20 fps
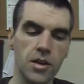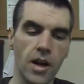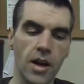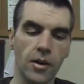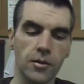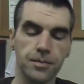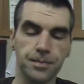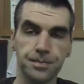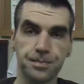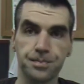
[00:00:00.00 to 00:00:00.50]

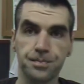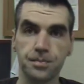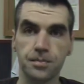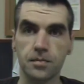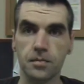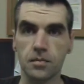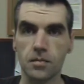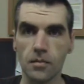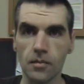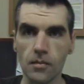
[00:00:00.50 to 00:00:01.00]
Now,
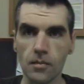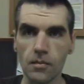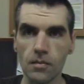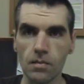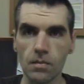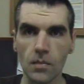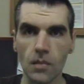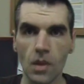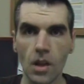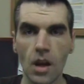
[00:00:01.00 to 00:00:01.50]

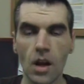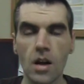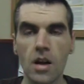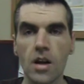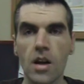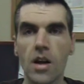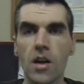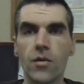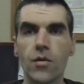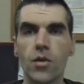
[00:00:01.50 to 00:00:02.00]

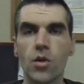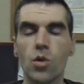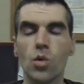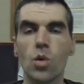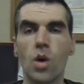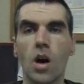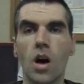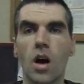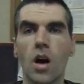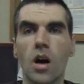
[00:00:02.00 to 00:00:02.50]
if
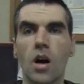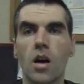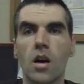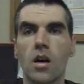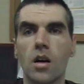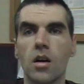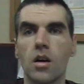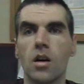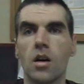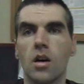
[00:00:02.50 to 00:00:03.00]
you
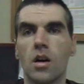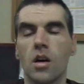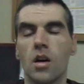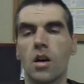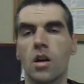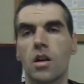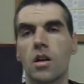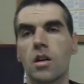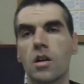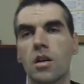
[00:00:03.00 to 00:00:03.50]
are
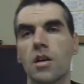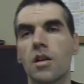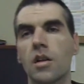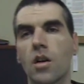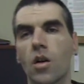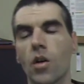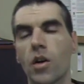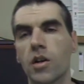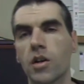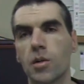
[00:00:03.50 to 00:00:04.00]

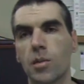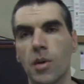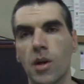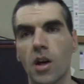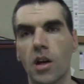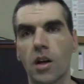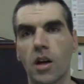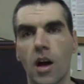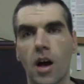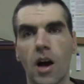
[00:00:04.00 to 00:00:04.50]
going to be
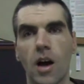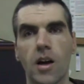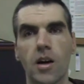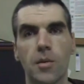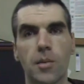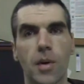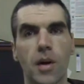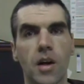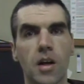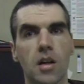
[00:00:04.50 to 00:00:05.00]
getting a
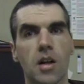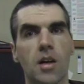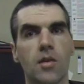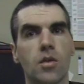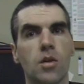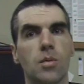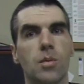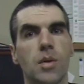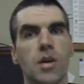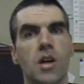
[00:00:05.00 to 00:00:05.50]
higher pay
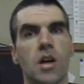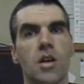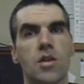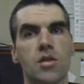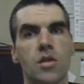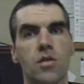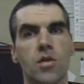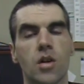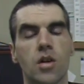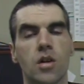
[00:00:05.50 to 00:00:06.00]
level
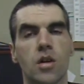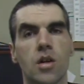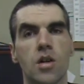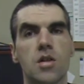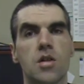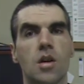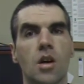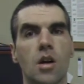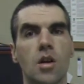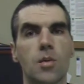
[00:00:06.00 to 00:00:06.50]
because of your
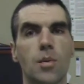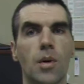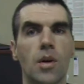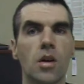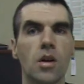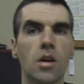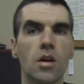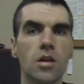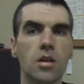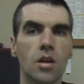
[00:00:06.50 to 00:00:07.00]
teaching
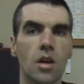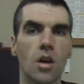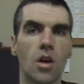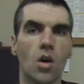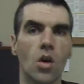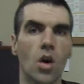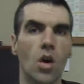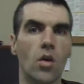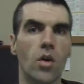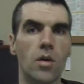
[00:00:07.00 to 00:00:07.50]
experience,
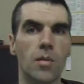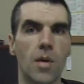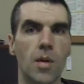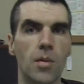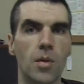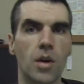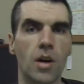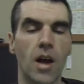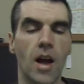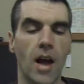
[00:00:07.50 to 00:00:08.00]

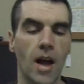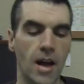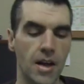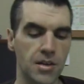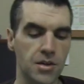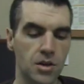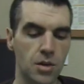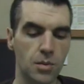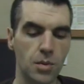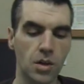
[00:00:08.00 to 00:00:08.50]
remember it
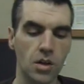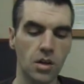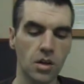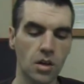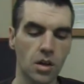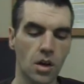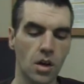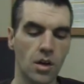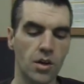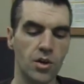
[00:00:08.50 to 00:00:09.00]
has to
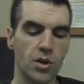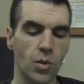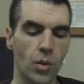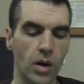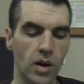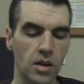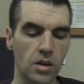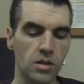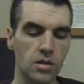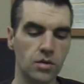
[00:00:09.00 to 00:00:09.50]
be
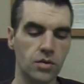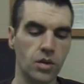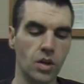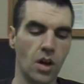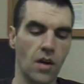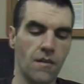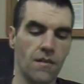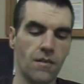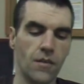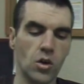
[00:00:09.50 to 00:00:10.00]

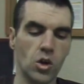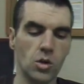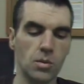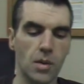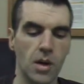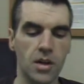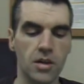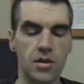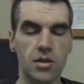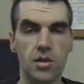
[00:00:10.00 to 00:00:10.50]
12 full
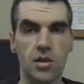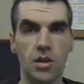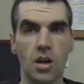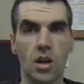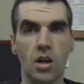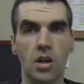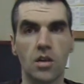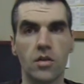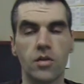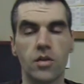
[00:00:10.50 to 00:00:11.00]
months
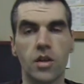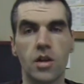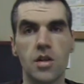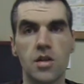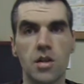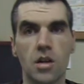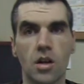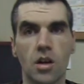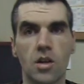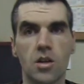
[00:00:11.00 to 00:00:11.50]
of
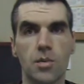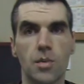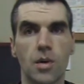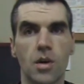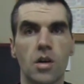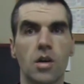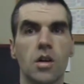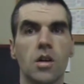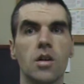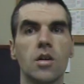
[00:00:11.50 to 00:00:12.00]
teaching
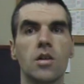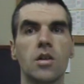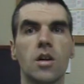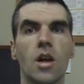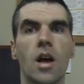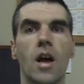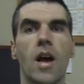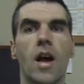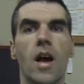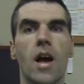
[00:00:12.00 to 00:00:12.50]
experience,
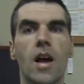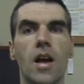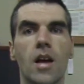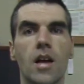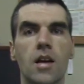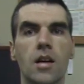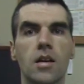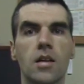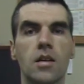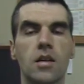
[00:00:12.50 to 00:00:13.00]

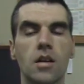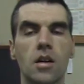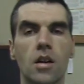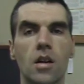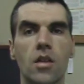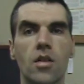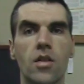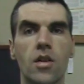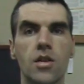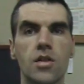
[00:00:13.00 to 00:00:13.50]
and
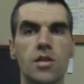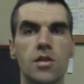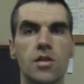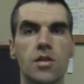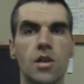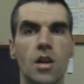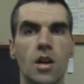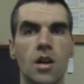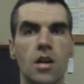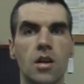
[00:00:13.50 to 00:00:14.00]

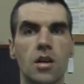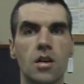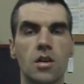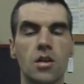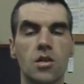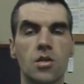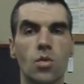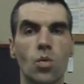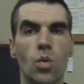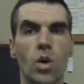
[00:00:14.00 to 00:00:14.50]
this
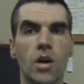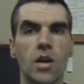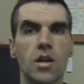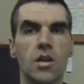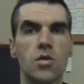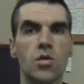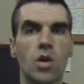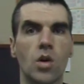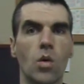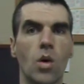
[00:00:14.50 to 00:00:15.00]
is what
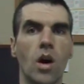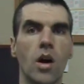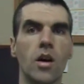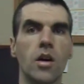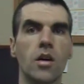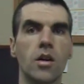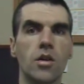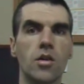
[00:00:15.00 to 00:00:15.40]
is required.